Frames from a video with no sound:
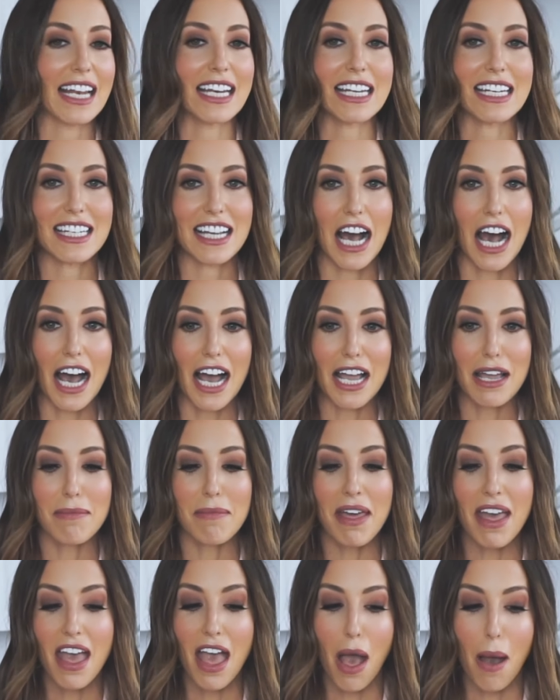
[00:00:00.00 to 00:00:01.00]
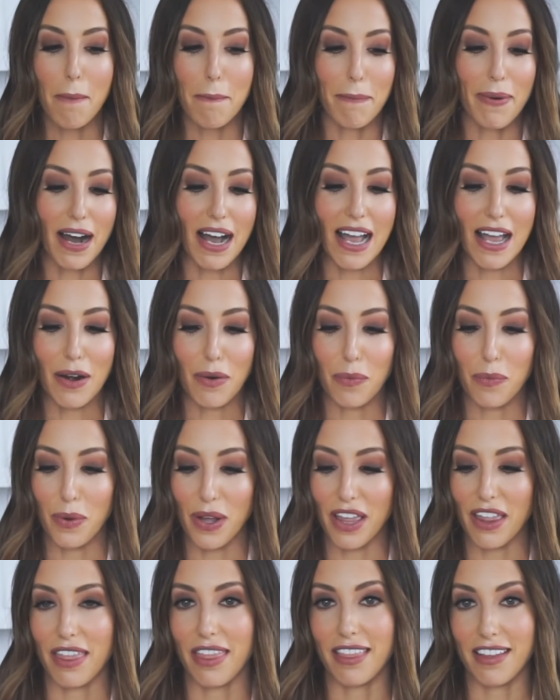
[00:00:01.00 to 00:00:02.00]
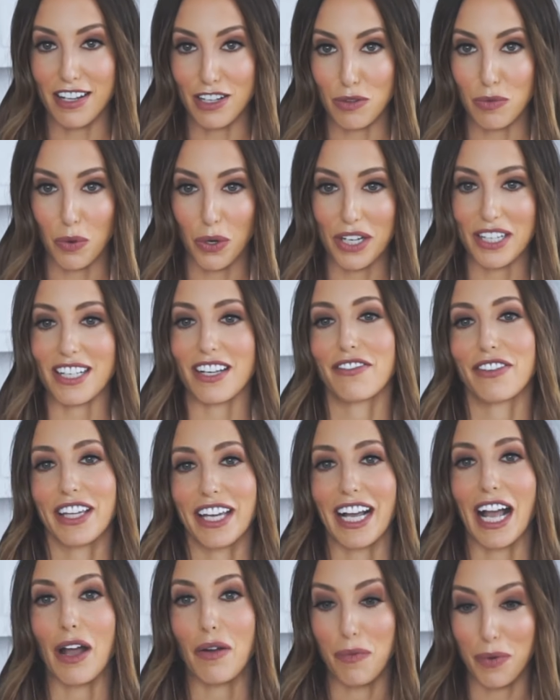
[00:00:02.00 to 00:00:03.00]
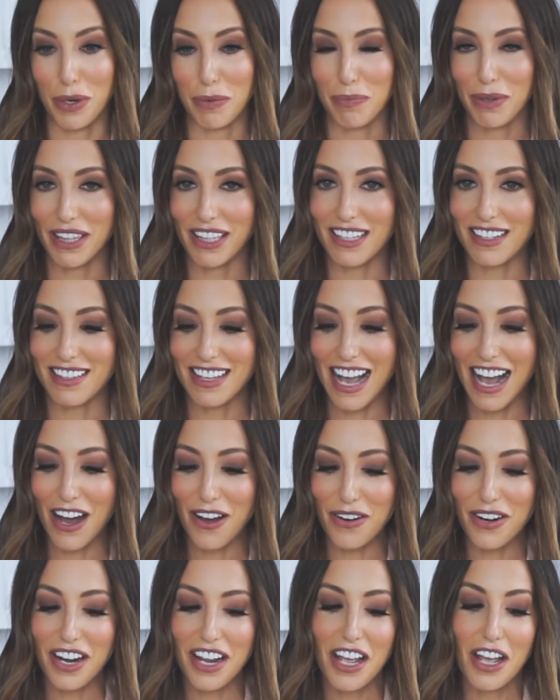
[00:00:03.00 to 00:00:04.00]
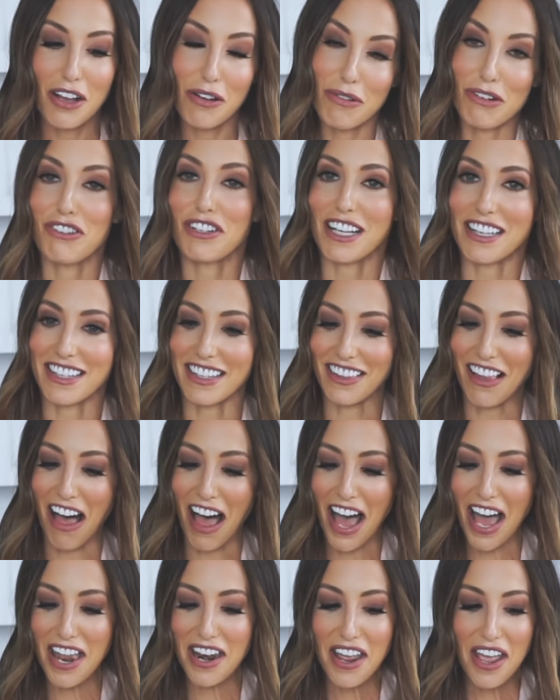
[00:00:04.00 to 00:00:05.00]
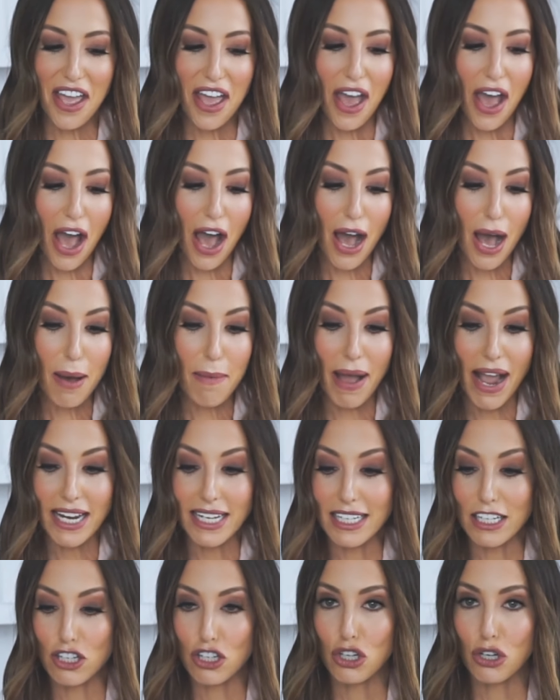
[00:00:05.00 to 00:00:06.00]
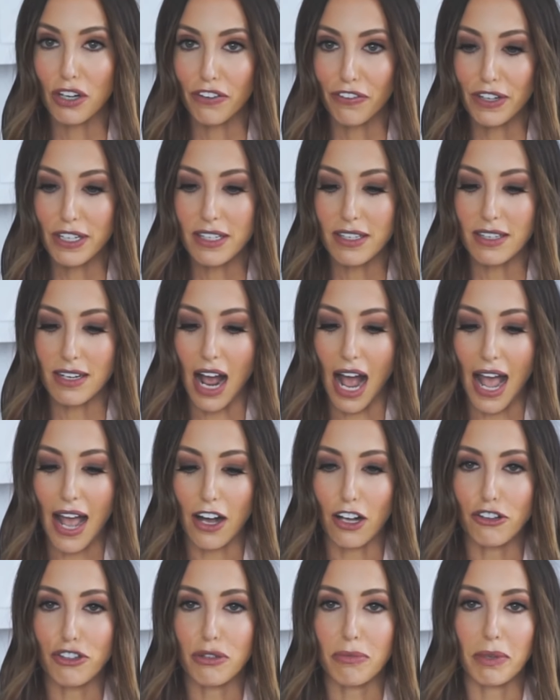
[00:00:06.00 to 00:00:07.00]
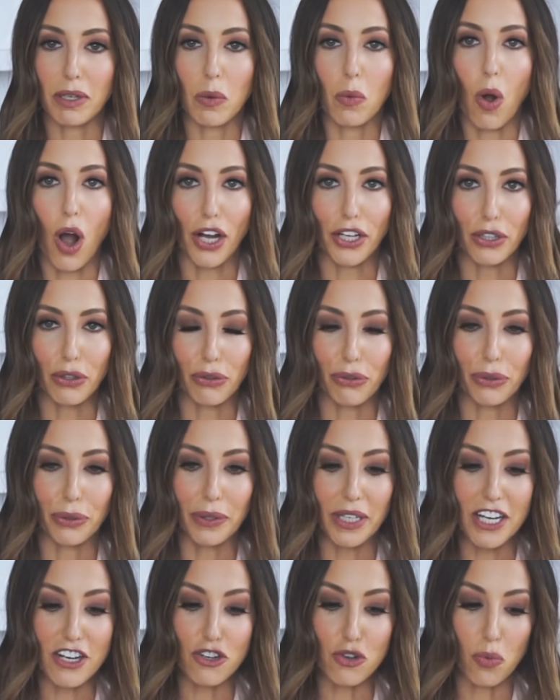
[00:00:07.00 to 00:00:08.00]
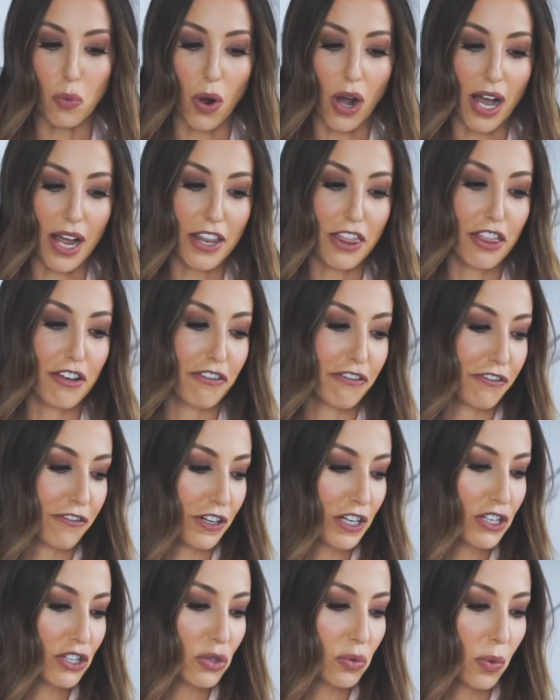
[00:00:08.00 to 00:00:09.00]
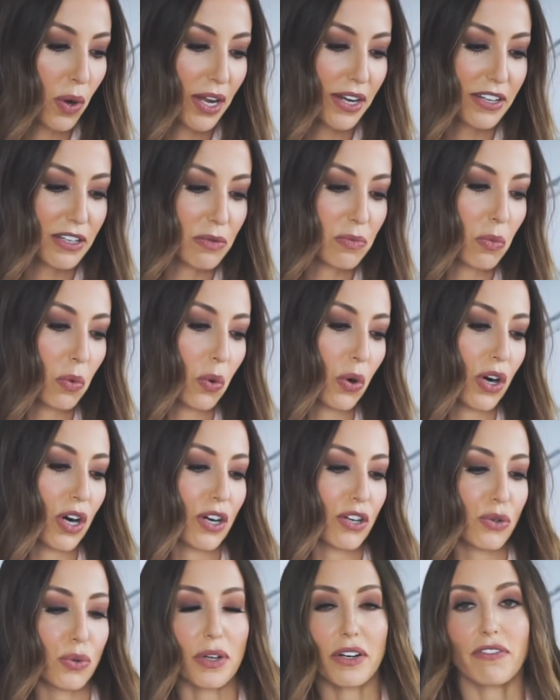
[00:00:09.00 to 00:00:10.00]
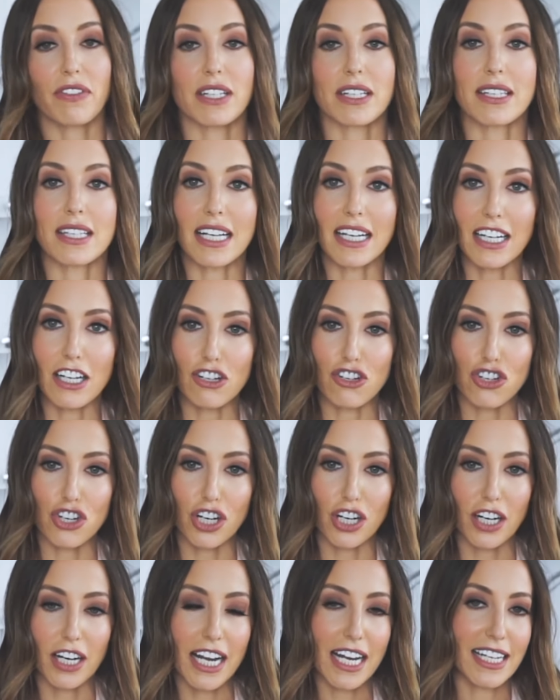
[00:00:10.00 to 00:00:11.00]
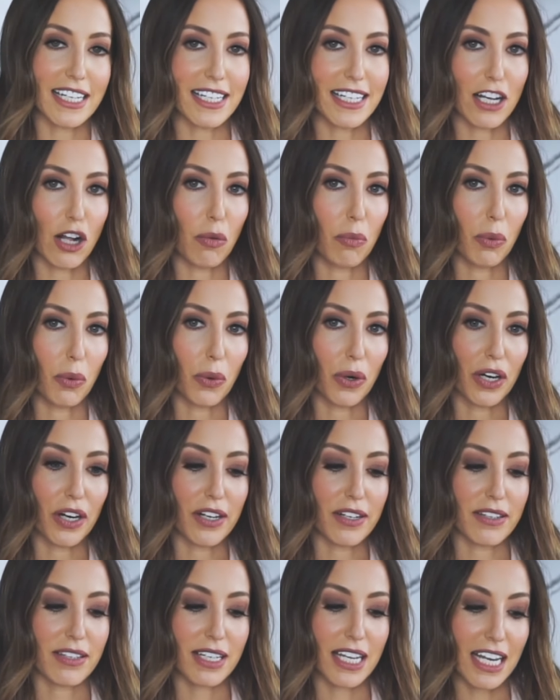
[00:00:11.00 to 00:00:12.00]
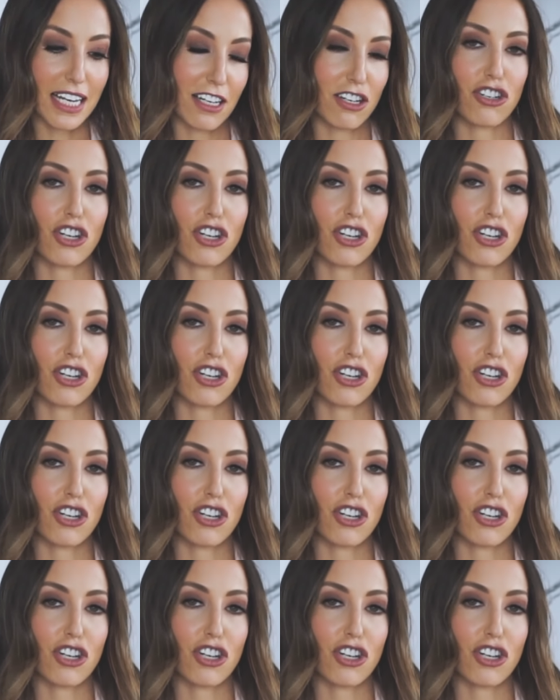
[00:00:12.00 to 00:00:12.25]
any time. But with these boards, I feel like I would put these out, which says a lot. I did two different styles. I'm going to walk you through each one. The first one is more sort of the signature ATL Boards candy